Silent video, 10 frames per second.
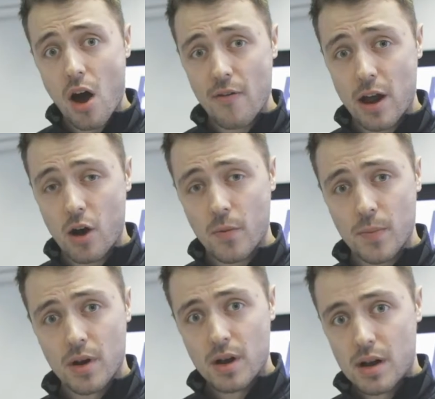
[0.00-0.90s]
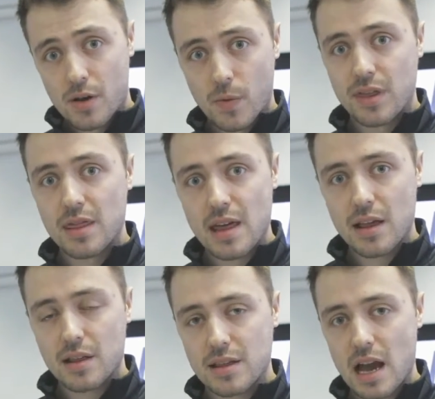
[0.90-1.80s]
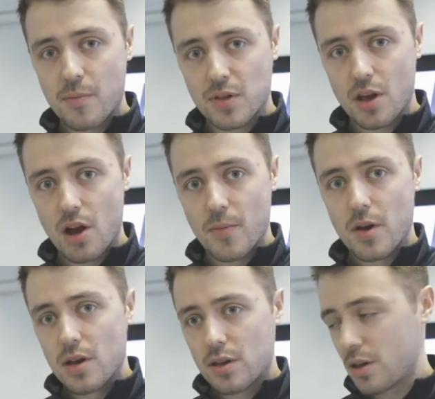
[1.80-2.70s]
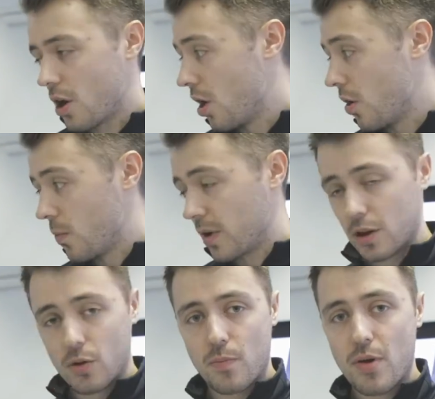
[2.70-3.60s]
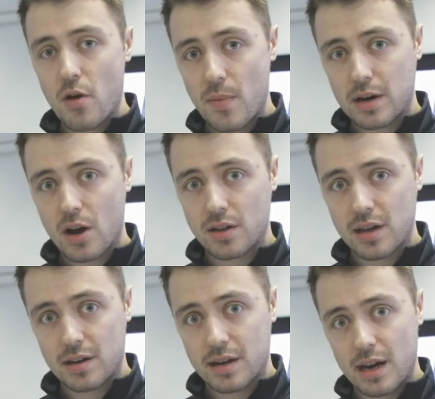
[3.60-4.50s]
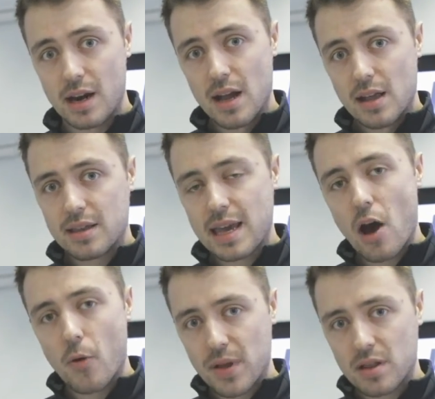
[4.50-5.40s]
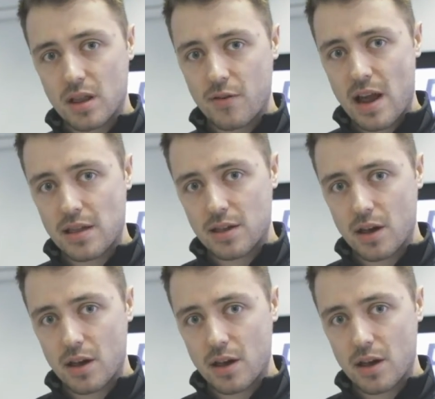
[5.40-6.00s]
heart rate up within that time slot. So we do the pyramid conditioning to get up into the red